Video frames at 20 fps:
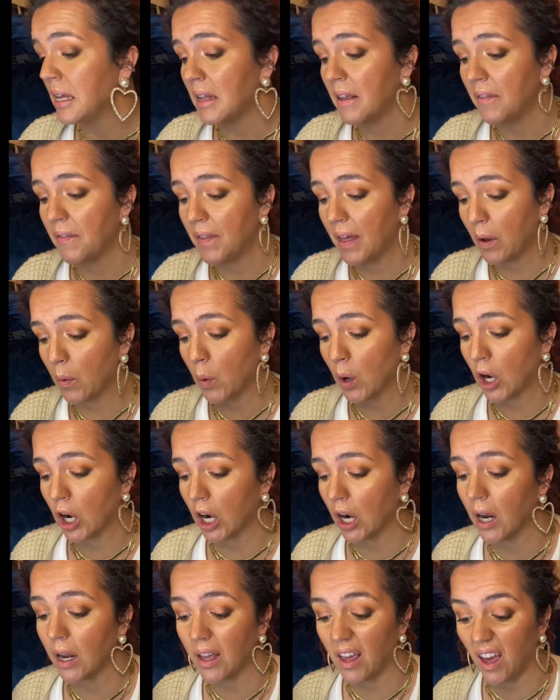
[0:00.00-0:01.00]
They were,
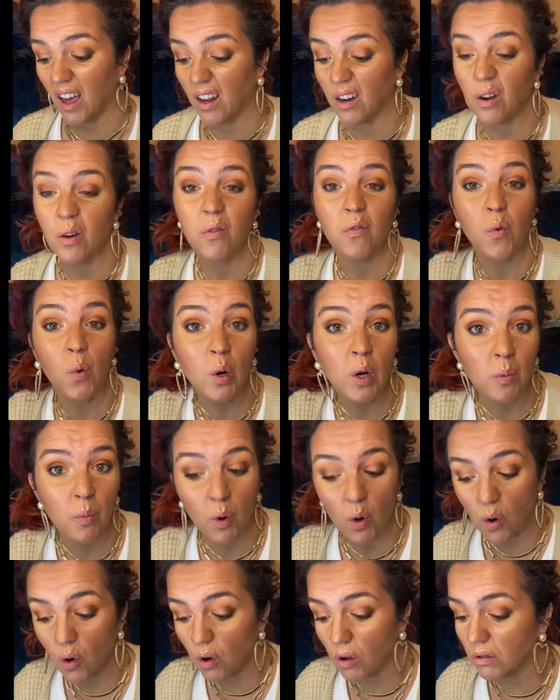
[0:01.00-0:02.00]
again,
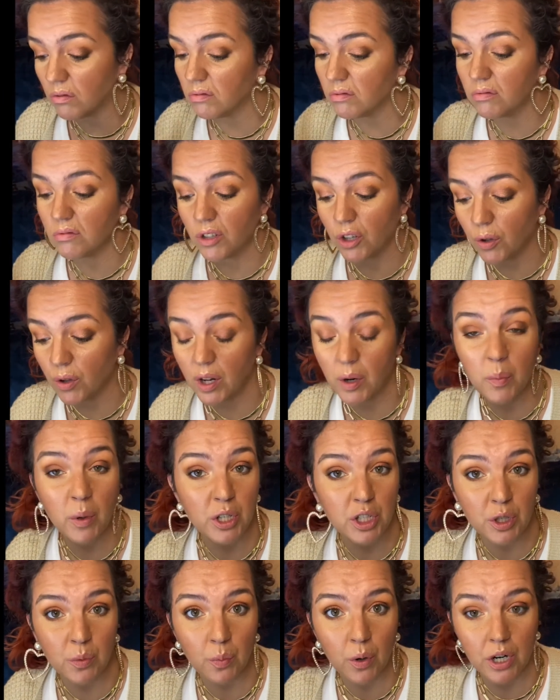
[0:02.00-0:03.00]
affordable. You get a bunch
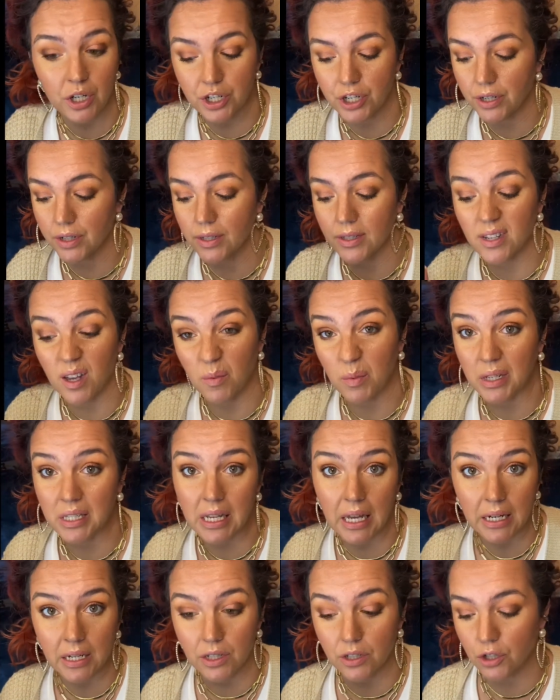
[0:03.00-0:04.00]
of brushes. I'm
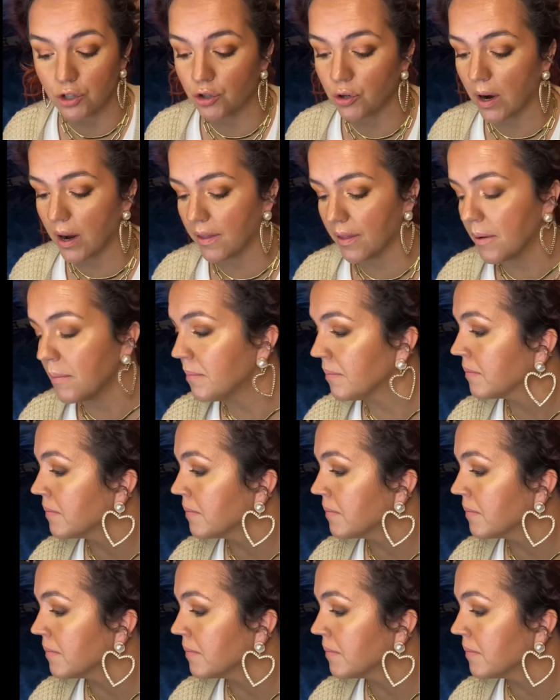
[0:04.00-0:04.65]
excited to try them.